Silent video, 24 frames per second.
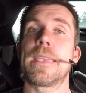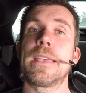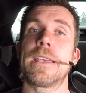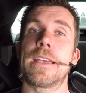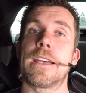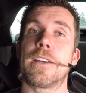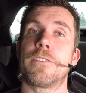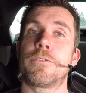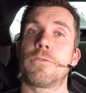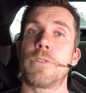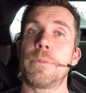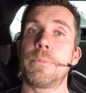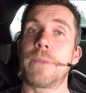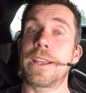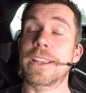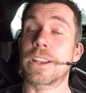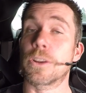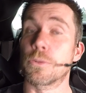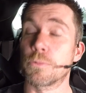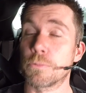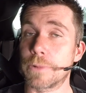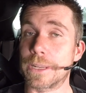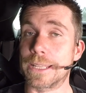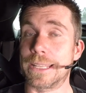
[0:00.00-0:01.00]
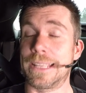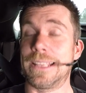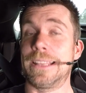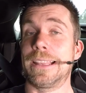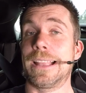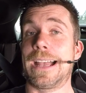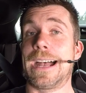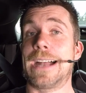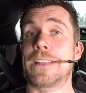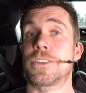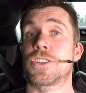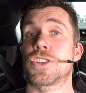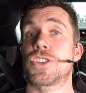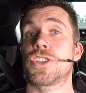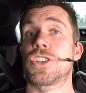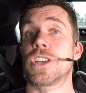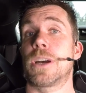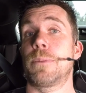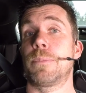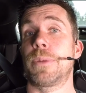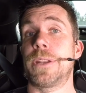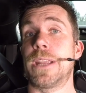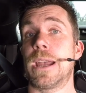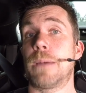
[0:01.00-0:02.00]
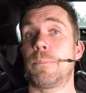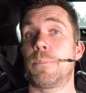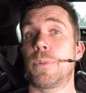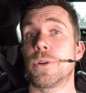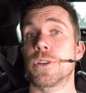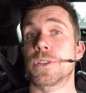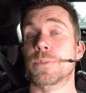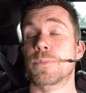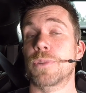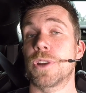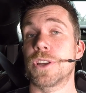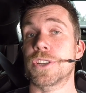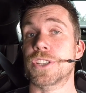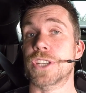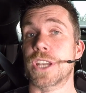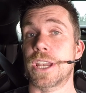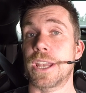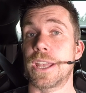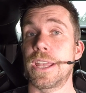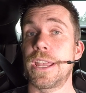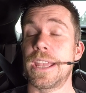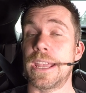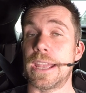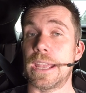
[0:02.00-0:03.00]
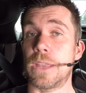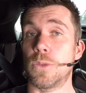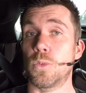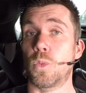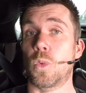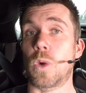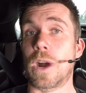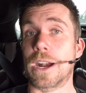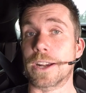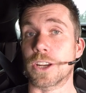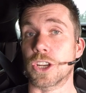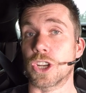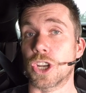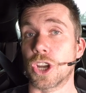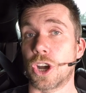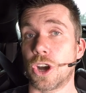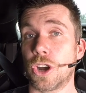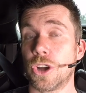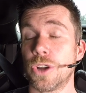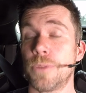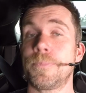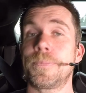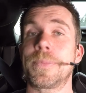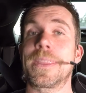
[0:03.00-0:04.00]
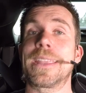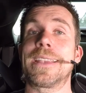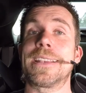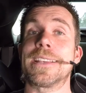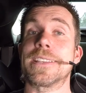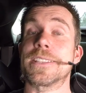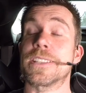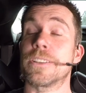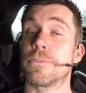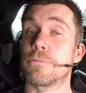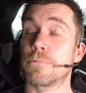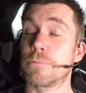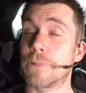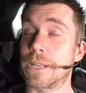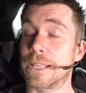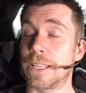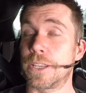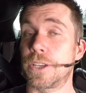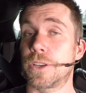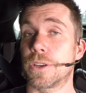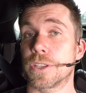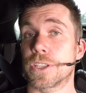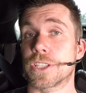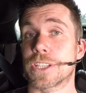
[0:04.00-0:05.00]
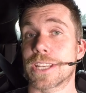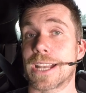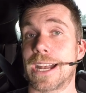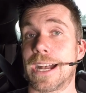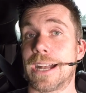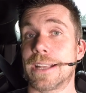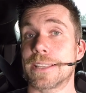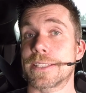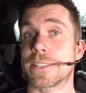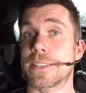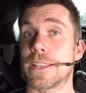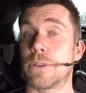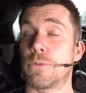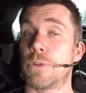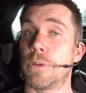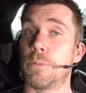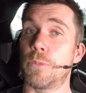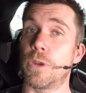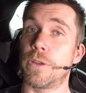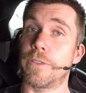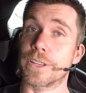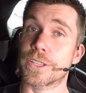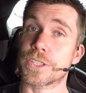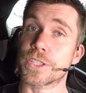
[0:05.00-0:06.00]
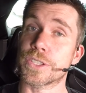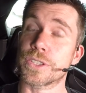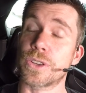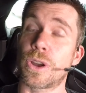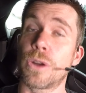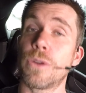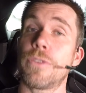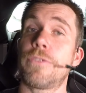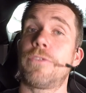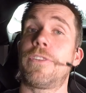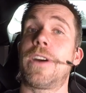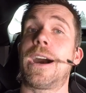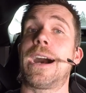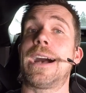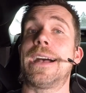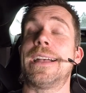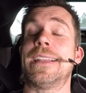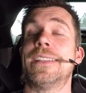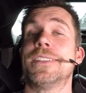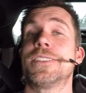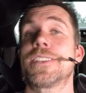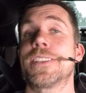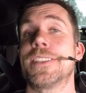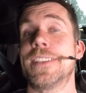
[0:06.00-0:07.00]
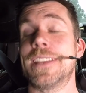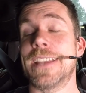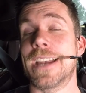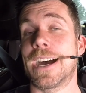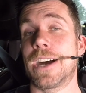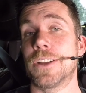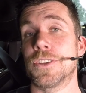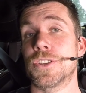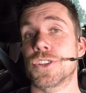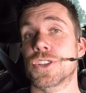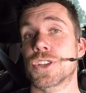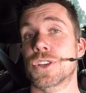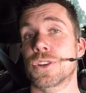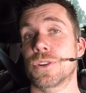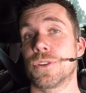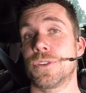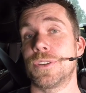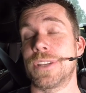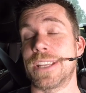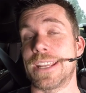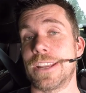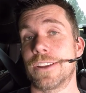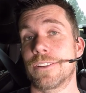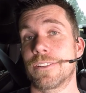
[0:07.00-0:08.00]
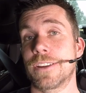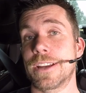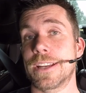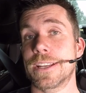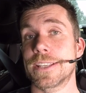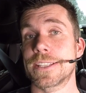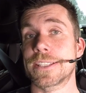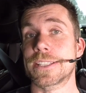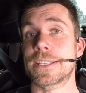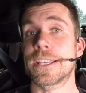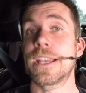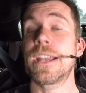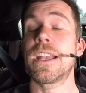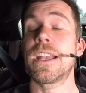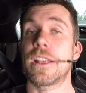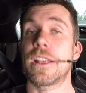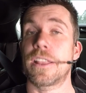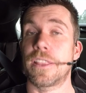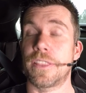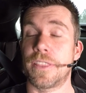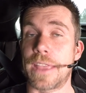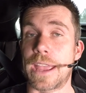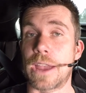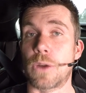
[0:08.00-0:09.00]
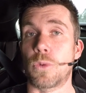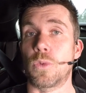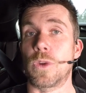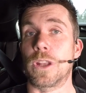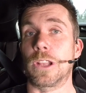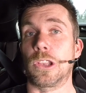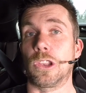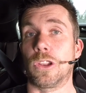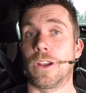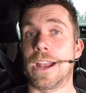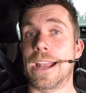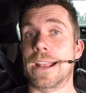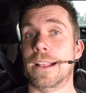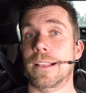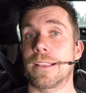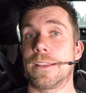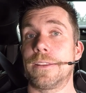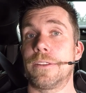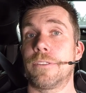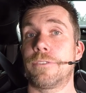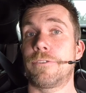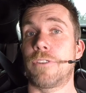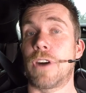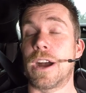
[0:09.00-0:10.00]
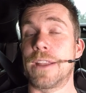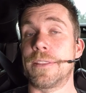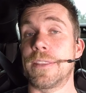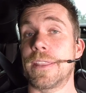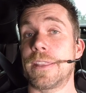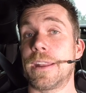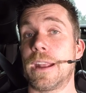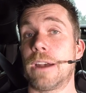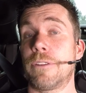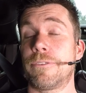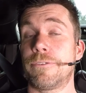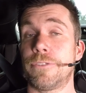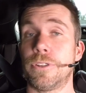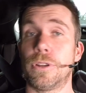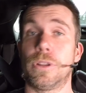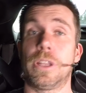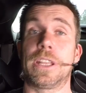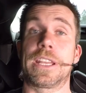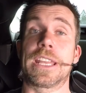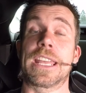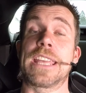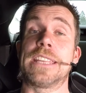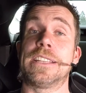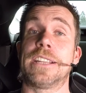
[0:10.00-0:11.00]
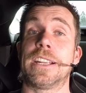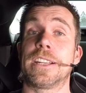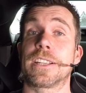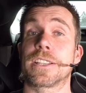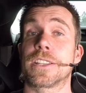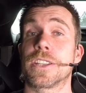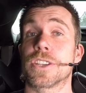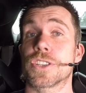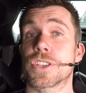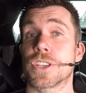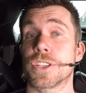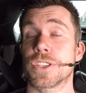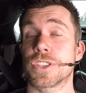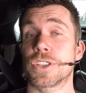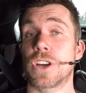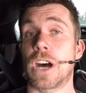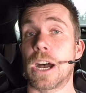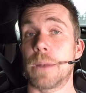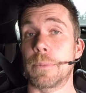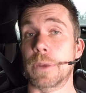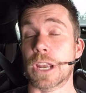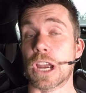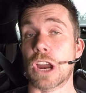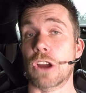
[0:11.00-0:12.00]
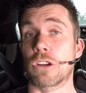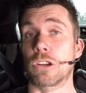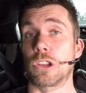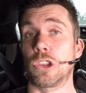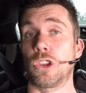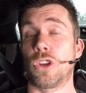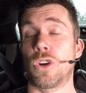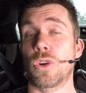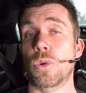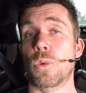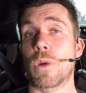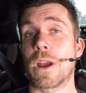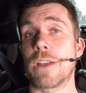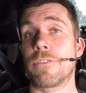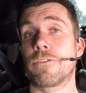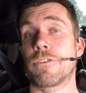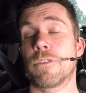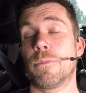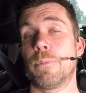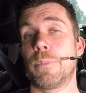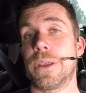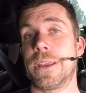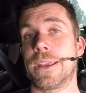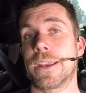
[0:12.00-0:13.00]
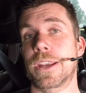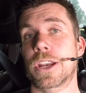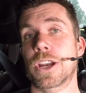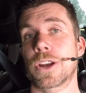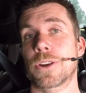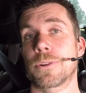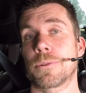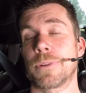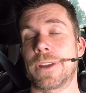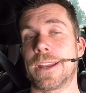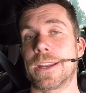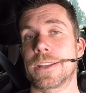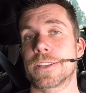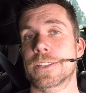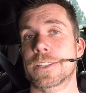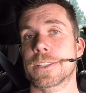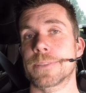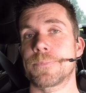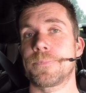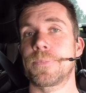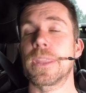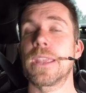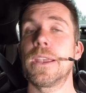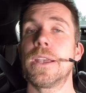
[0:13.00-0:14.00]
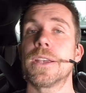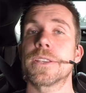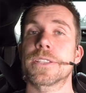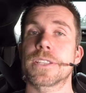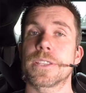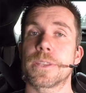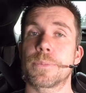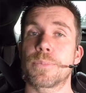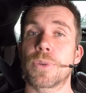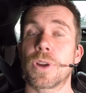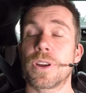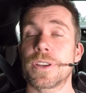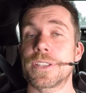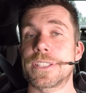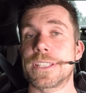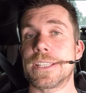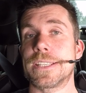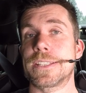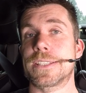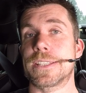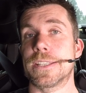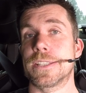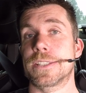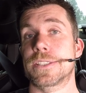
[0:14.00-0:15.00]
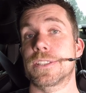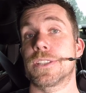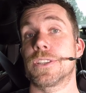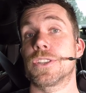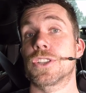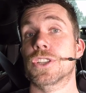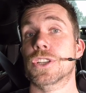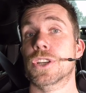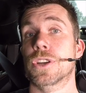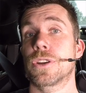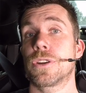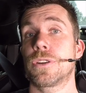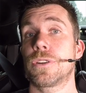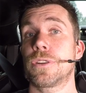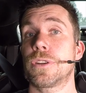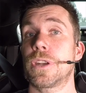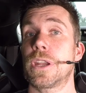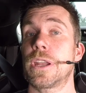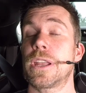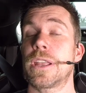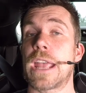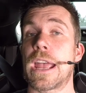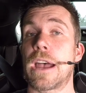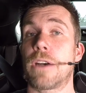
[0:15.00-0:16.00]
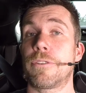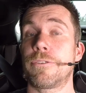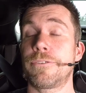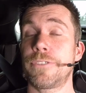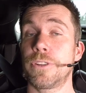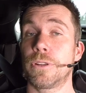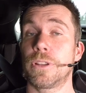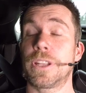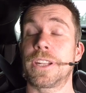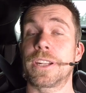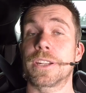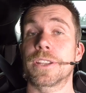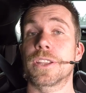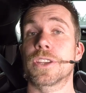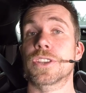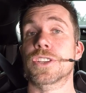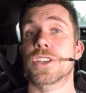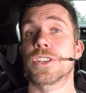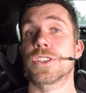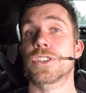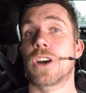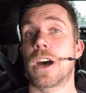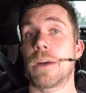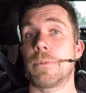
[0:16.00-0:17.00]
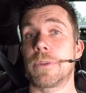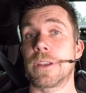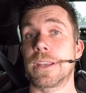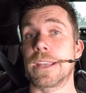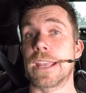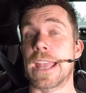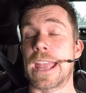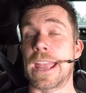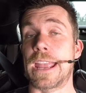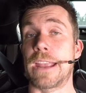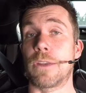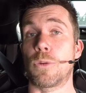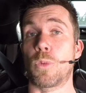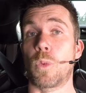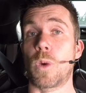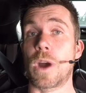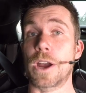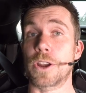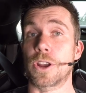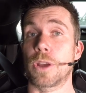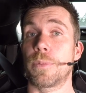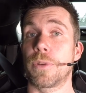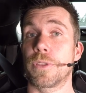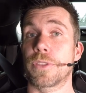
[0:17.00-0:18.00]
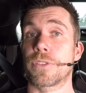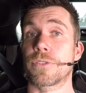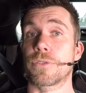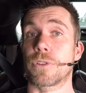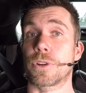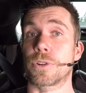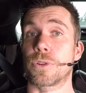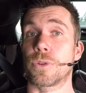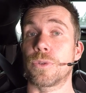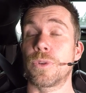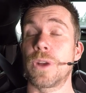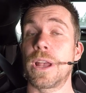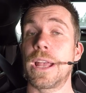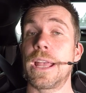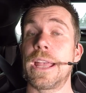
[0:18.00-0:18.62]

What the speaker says: If we make a really large jump in our boost pressure in one go, there's a really good chance that we're moving so far into the untuned areas that we're likely to find that our fueling and ignition timing are a long way from being correct. So the process is to tune our fuel and ignition timing at wide open throttle